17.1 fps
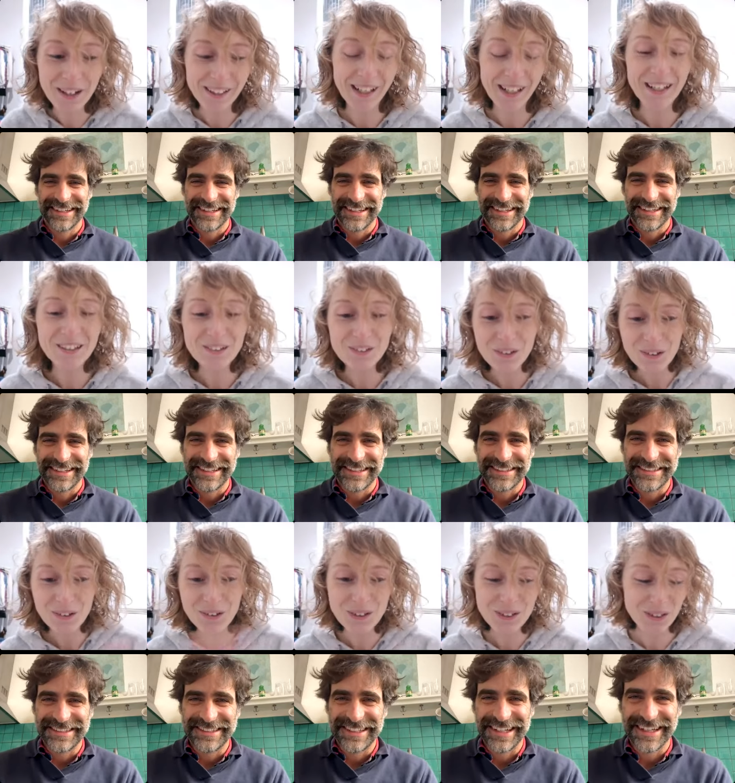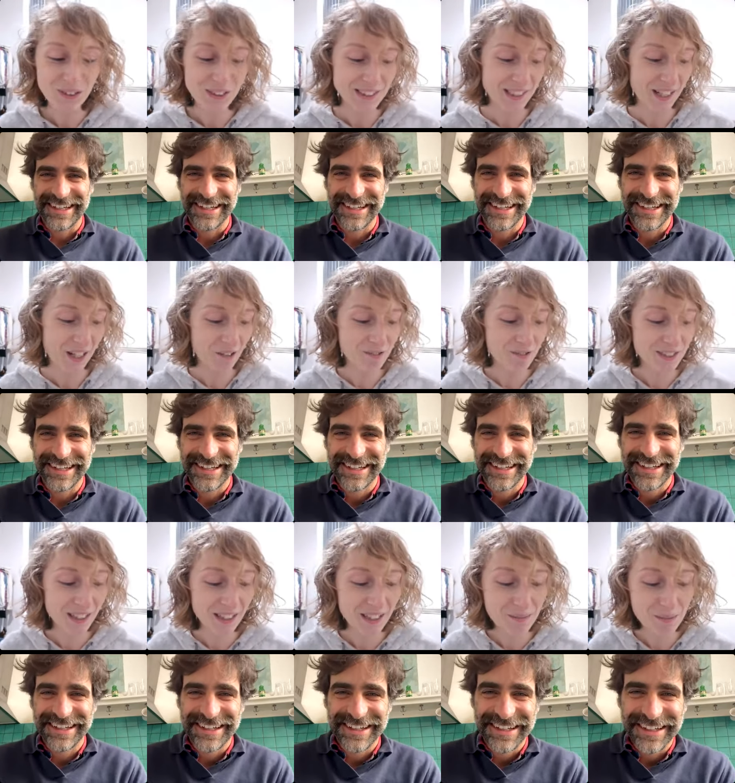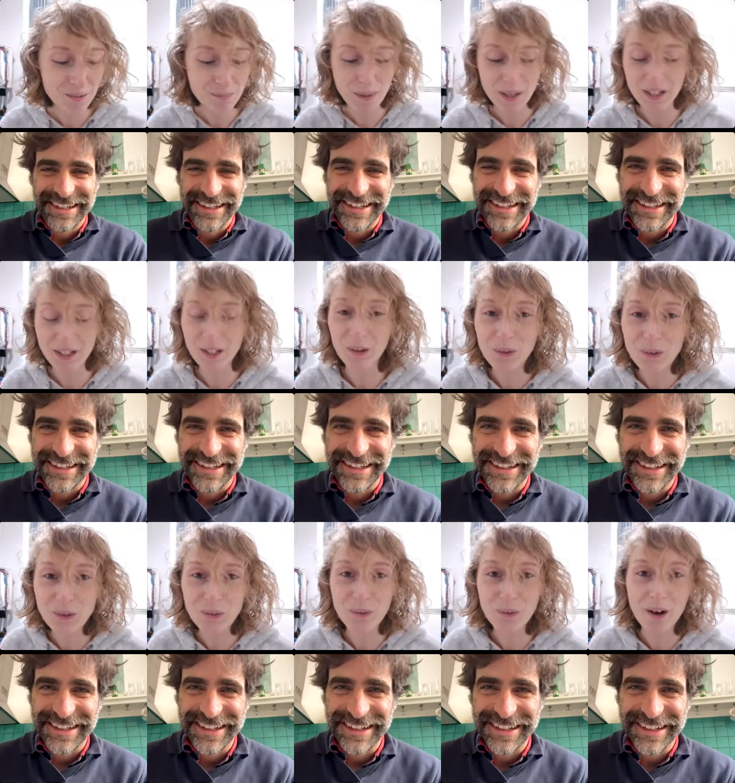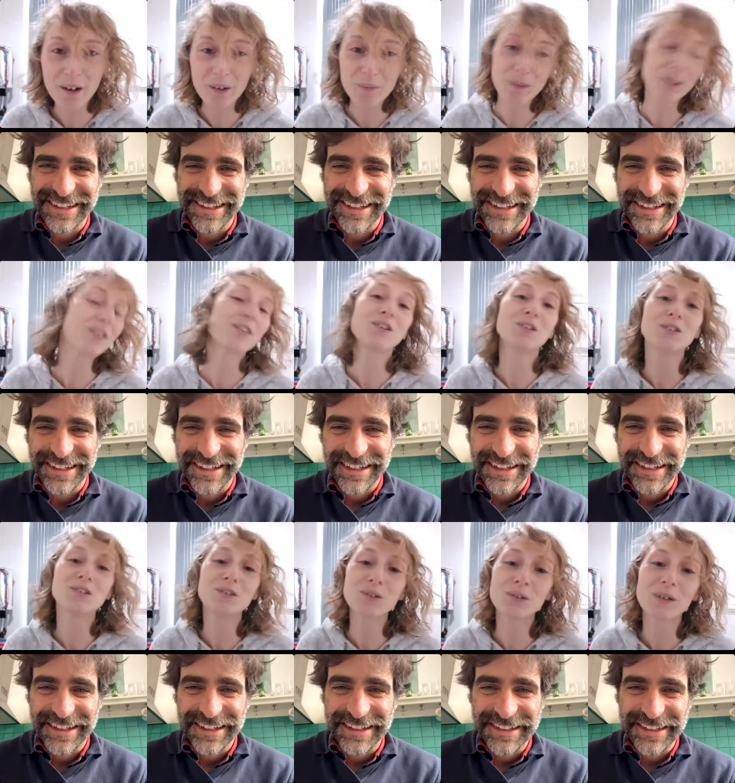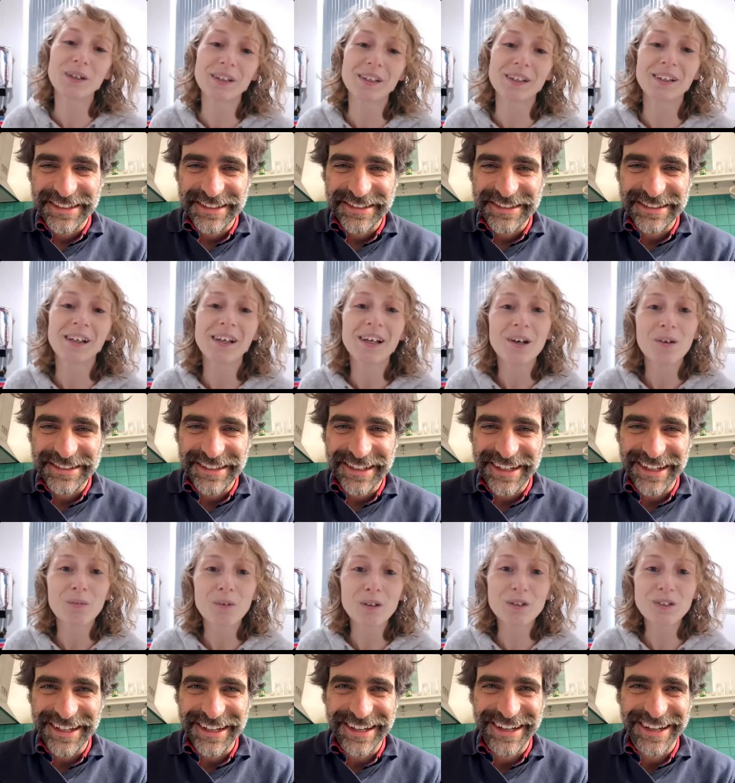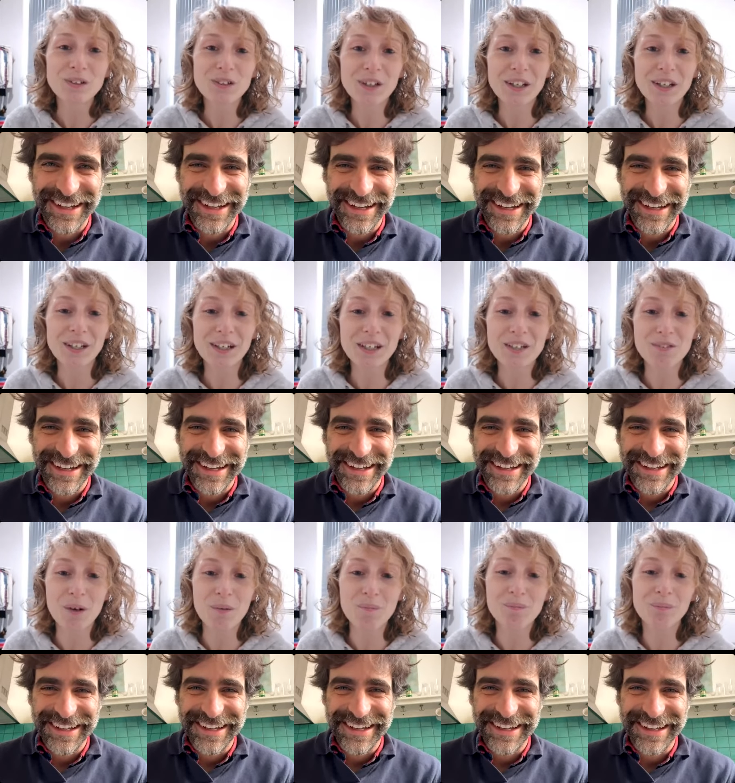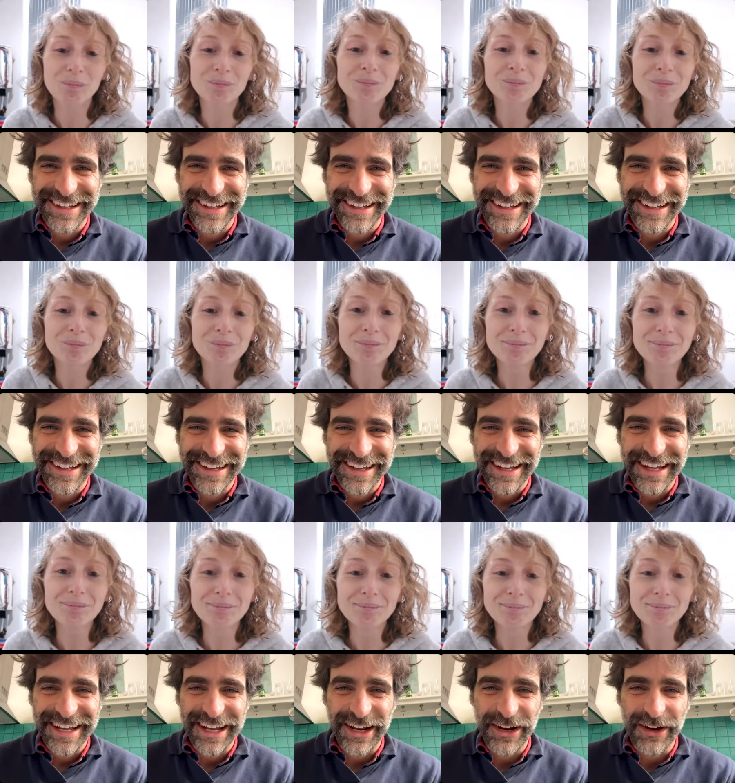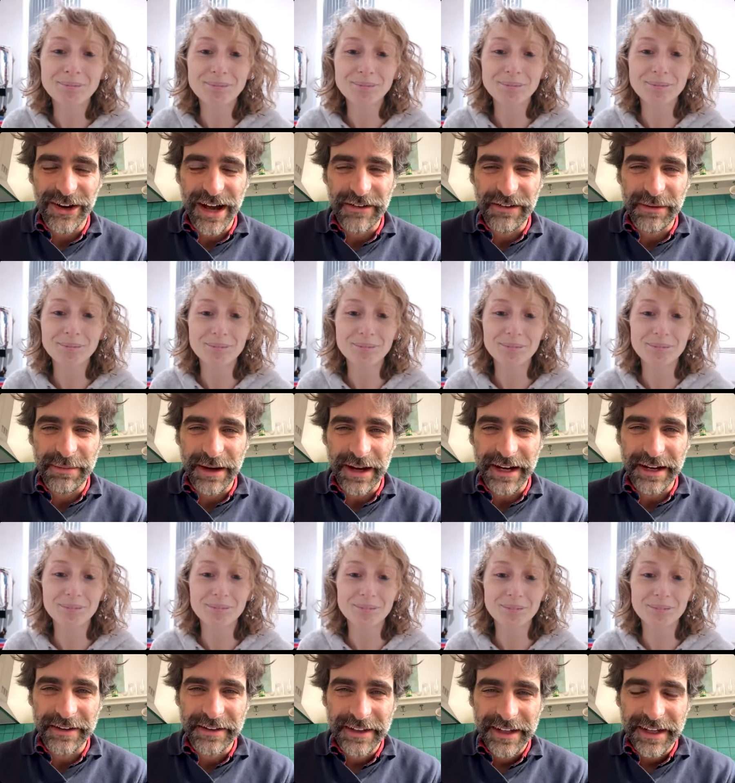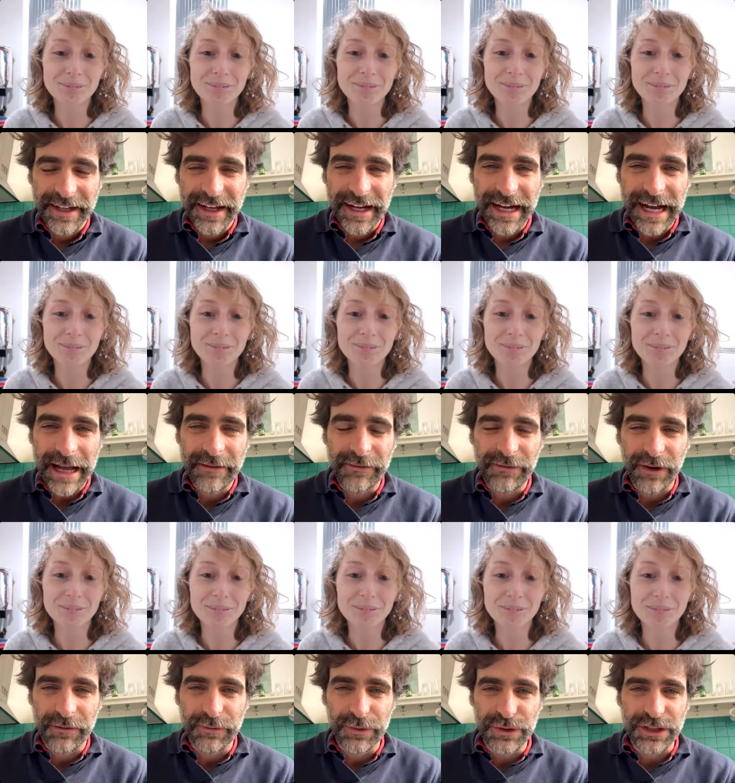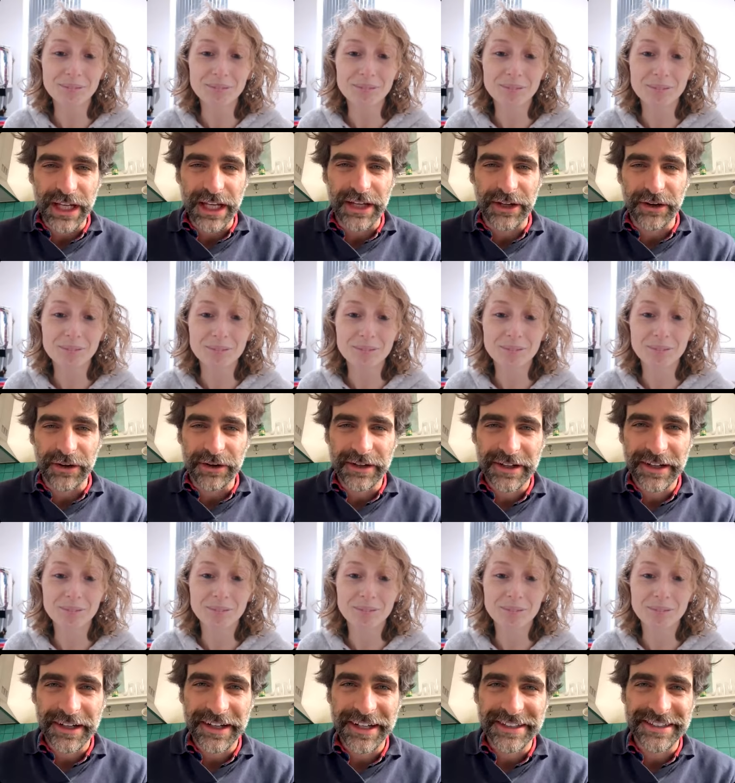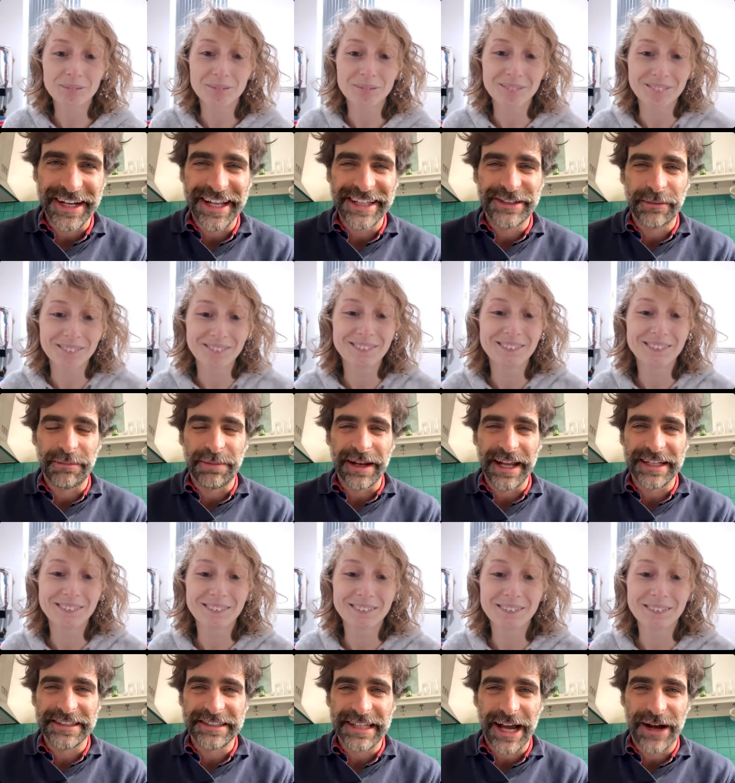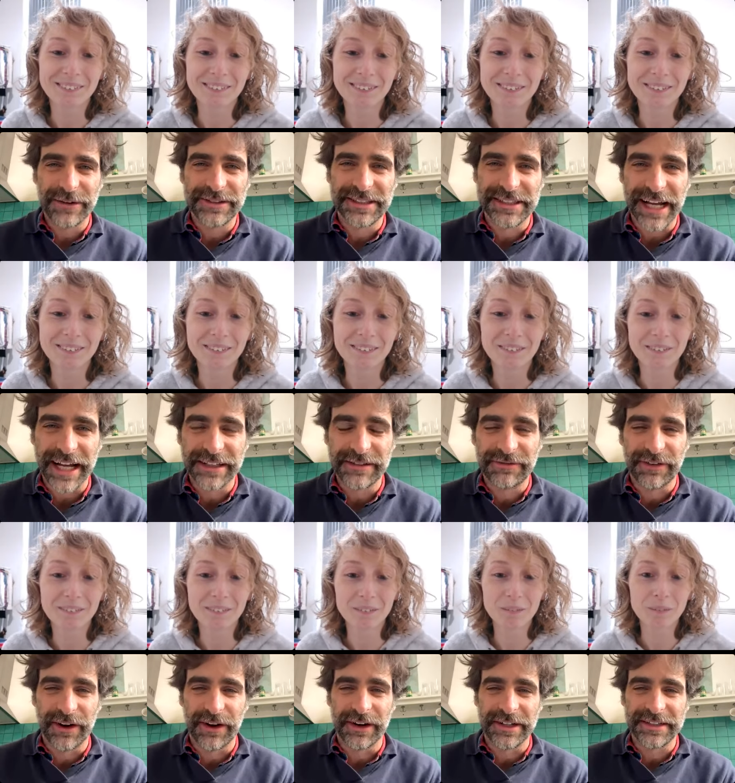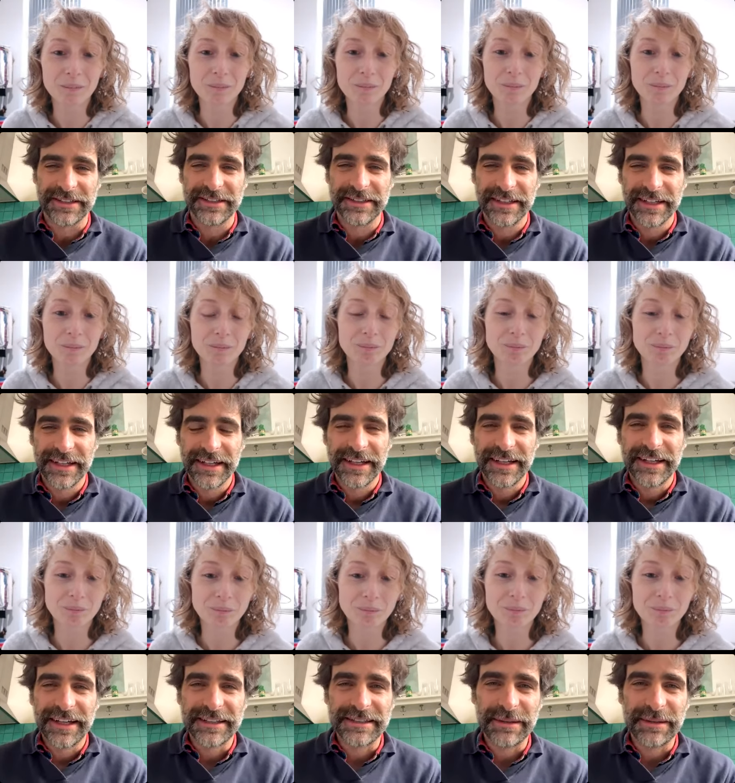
Speaker 1: and introduce yourself. Tell everybody who you are, what do you do, and where are you joining us from?
Speaker 2: Hello, everybody. I'm from Fucecchio. It's a little place outside Florence. It's